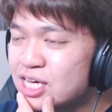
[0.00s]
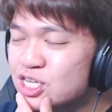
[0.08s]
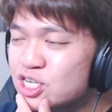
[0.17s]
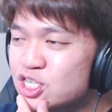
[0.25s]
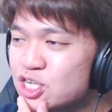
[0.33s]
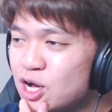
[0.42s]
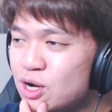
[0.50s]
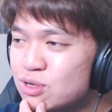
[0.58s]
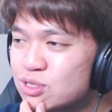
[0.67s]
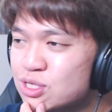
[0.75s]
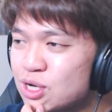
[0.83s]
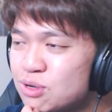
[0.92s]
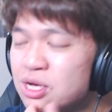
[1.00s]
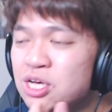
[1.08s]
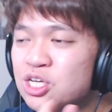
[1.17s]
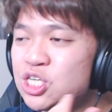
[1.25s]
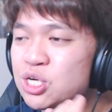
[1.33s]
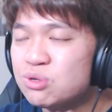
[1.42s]
show, so
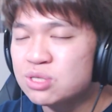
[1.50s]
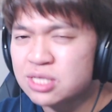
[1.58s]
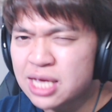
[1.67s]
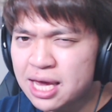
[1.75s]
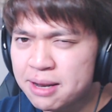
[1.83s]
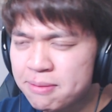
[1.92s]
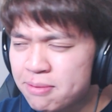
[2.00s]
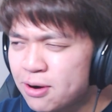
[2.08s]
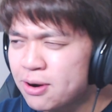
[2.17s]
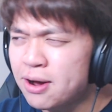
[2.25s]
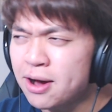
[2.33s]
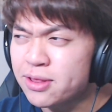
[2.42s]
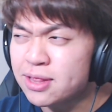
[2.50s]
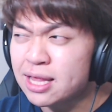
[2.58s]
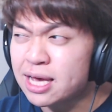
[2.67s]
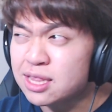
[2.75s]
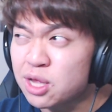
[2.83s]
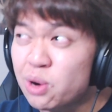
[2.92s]
she was taking part on
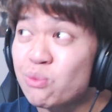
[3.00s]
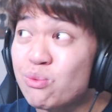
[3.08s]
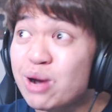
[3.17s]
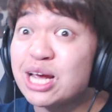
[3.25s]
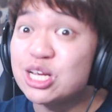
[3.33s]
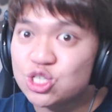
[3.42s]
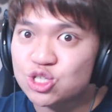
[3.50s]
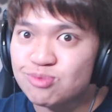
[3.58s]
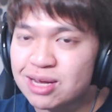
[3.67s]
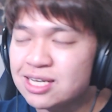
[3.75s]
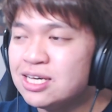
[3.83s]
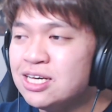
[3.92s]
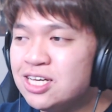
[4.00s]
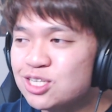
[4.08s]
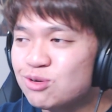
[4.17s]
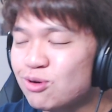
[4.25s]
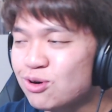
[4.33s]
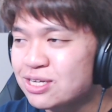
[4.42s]
like the arrangement
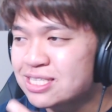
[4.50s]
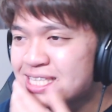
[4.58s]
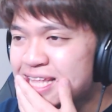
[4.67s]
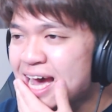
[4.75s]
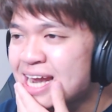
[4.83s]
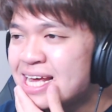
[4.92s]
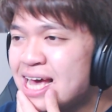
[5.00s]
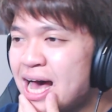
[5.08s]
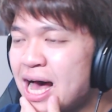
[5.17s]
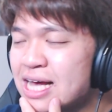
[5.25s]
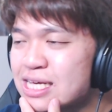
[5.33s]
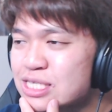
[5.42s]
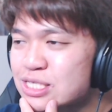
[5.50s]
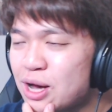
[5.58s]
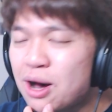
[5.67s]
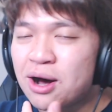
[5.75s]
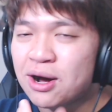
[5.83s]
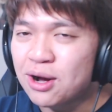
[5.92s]
towards that
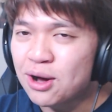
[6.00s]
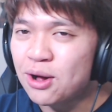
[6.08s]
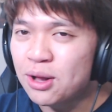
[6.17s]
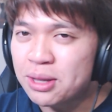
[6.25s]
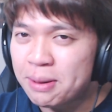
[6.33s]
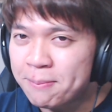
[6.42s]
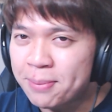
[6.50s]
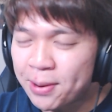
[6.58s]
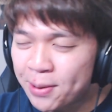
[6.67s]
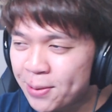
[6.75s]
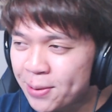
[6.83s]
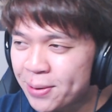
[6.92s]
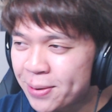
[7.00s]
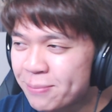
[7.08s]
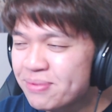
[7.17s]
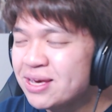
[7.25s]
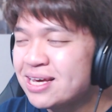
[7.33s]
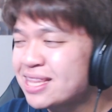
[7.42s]
song called Purr.
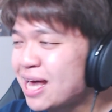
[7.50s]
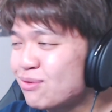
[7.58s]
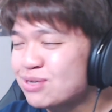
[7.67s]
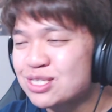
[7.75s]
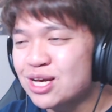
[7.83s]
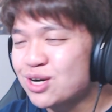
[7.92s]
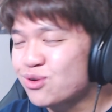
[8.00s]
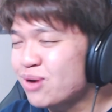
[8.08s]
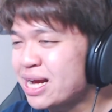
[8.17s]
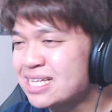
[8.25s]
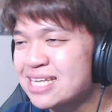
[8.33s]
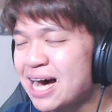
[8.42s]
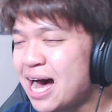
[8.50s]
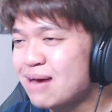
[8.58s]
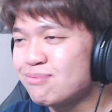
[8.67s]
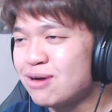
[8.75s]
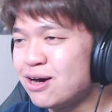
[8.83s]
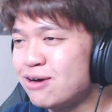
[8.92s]
That was a great
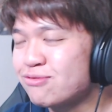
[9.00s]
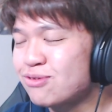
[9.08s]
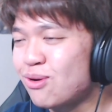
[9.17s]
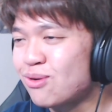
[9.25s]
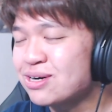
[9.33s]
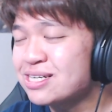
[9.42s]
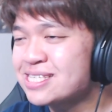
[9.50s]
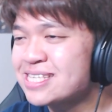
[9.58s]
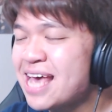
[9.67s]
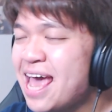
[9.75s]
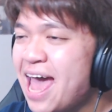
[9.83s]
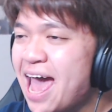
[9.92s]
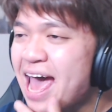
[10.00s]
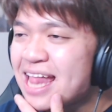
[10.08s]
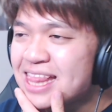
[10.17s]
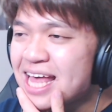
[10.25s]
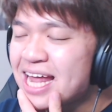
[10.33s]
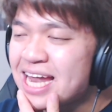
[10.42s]
time, of course.
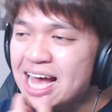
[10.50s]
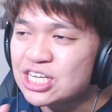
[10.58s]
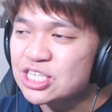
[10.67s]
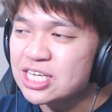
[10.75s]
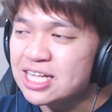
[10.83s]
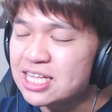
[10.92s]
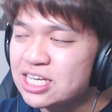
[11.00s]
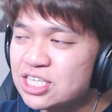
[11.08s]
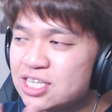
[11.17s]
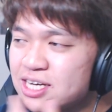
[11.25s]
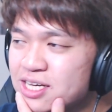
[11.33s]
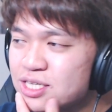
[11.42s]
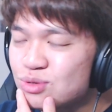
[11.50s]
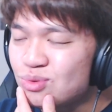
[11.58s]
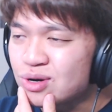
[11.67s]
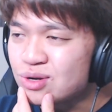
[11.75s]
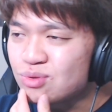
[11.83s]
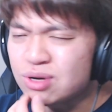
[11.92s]
And then Ashley Alicia has
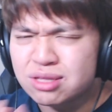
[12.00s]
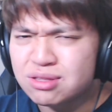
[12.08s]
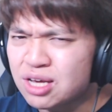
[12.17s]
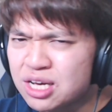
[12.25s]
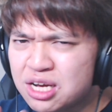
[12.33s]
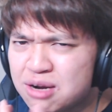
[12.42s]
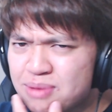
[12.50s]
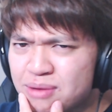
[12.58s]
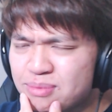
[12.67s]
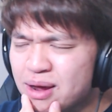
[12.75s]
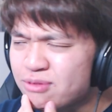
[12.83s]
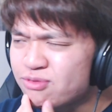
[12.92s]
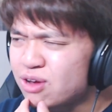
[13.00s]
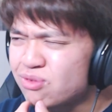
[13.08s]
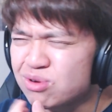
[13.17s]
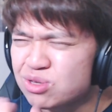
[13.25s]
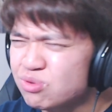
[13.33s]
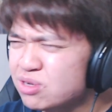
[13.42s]
worked with a good amount of my
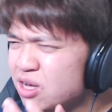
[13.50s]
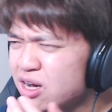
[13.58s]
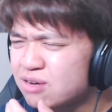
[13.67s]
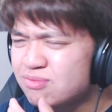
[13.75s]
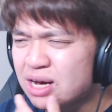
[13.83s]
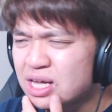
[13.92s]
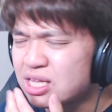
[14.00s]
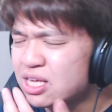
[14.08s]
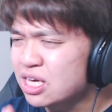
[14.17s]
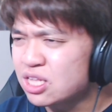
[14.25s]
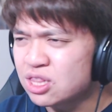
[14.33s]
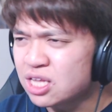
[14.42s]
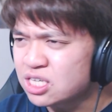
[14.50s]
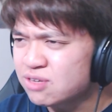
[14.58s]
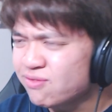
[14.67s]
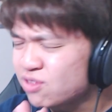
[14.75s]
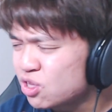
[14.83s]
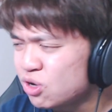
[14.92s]
favorites. We're talking about like the likes
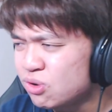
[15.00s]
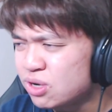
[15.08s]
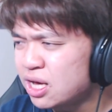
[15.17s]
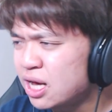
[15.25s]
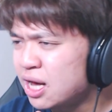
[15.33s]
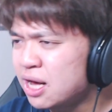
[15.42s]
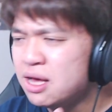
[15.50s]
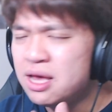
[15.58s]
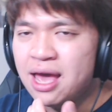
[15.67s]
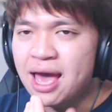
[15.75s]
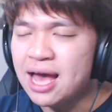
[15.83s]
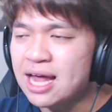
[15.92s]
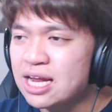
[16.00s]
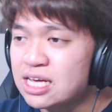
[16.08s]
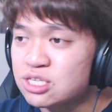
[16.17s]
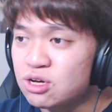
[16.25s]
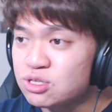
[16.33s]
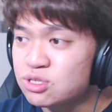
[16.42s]
of Luna, and
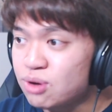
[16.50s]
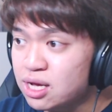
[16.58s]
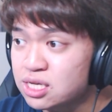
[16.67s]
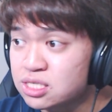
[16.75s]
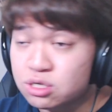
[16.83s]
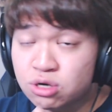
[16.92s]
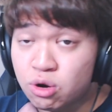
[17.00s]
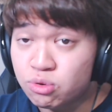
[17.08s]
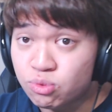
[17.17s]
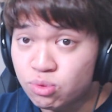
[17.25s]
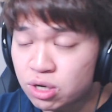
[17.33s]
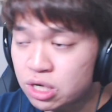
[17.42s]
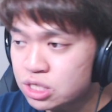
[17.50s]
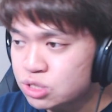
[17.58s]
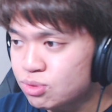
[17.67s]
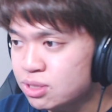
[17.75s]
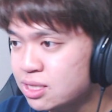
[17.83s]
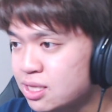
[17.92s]
has her own works
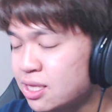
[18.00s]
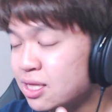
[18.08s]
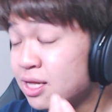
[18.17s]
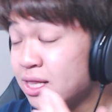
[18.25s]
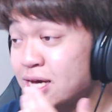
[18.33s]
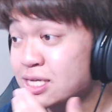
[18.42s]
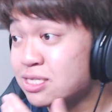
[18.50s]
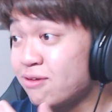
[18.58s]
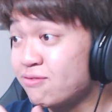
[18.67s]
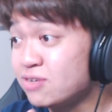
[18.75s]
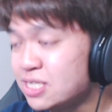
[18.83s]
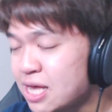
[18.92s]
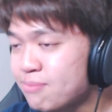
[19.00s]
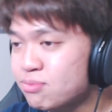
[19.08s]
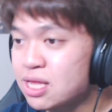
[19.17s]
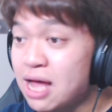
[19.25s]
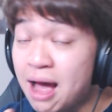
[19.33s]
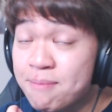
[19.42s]
with the likes of Depth.
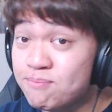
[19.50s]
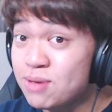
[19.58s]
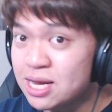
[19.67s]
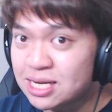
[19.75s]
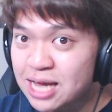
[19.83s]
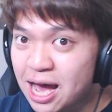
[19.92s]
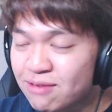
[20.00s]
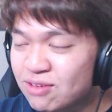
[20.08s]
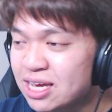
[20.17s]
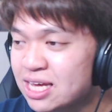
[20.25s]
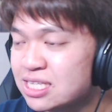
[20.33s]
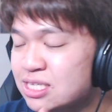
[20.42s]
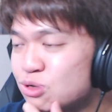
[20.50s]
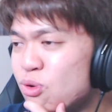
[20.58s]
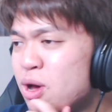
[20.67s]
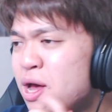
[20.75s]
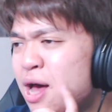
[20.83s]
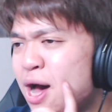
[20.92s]
I've been diving into
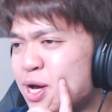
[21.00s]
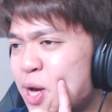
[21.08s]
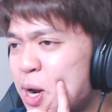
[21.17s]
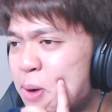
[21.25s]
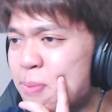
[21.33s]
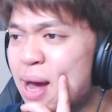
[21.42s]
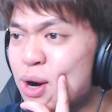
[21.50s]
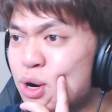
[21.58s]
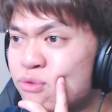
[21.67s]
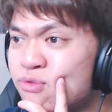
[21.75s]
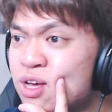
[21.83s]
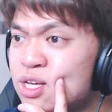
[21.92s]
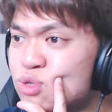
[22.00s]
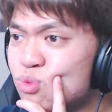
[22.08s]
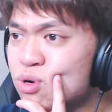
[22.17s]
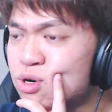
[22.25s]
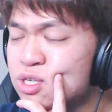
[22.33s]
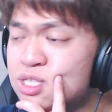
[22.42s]
a good amount of his
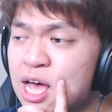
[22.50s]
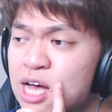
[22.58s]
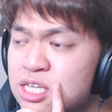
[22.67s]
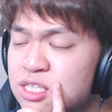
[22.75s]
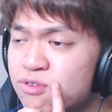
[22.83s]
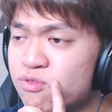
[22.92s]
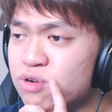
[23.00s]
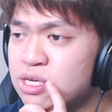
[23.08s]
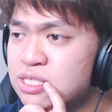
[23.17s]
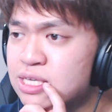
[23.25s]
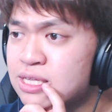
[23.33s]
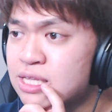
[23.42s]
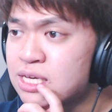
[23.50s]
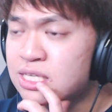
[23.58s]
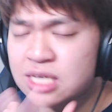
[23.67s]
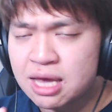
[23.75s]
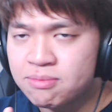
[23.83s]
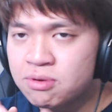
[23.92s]
works as of recently.
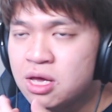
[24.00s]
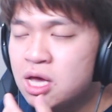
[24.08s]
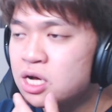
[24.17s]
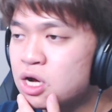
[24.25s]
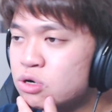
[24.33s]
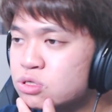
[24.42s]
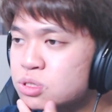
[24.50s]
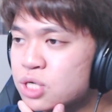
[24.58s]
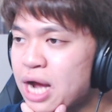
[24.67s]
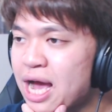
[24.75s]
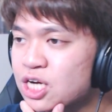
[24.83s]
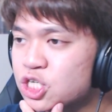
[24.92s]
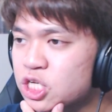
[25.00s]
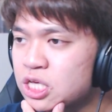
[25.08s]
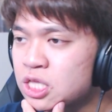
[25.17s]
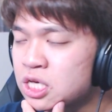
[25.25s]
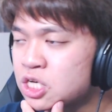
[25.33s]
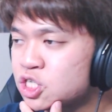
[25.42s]
Same goes for Ashley
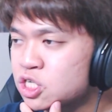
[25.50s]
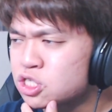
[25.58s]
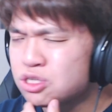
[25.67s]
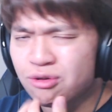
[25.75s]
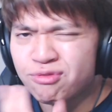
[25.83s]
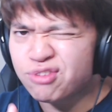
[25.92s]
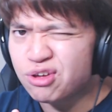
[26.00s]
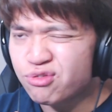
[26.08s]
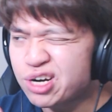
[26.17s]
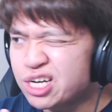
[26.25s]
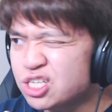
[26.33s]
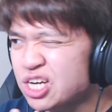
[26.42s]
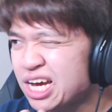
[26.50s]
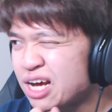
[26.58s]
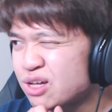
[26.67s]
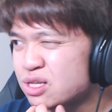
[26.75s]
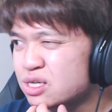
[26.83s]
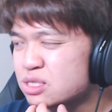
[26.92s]
Alicia, so feel free to check
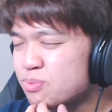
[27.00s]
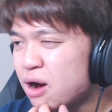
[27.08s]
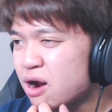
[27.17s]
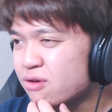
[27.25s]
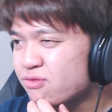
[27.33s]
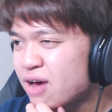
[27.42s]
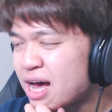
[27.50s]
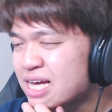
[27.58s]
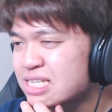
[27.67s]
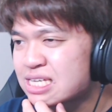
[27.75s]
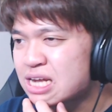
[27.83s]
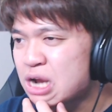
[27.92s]
out their Spotify's and